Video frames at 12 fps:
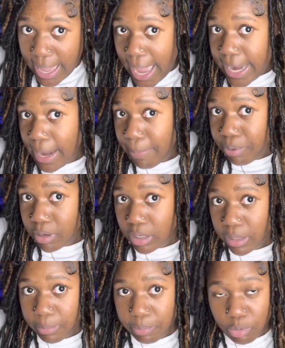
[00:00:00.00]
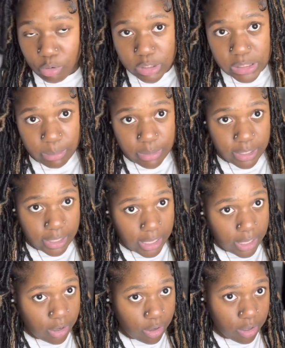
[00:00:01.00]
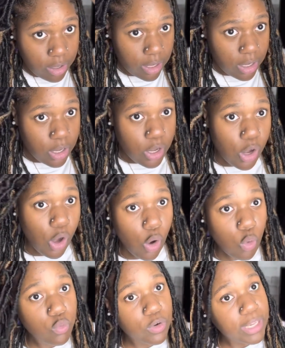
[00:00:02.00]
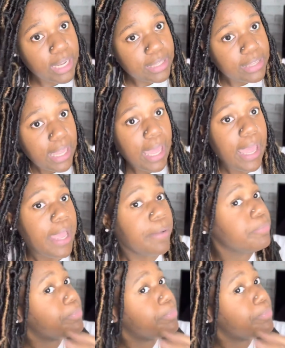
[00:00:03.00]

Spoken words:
And I pulled some of the hair over like that.